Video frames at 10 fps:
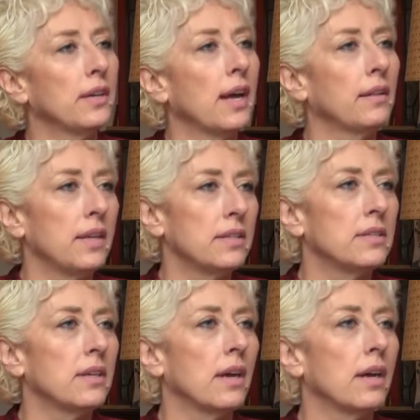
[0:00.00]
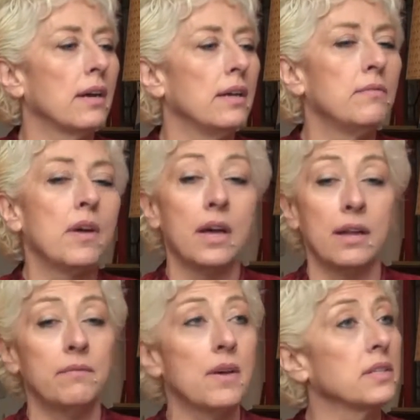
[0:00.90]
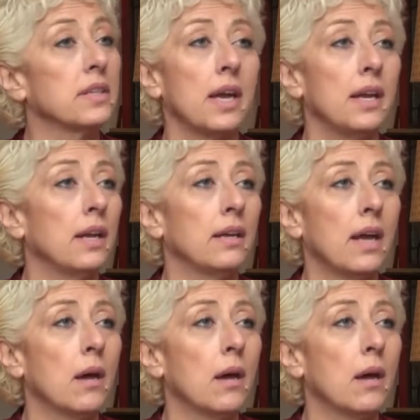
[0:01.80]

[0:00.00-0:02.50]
at least investigating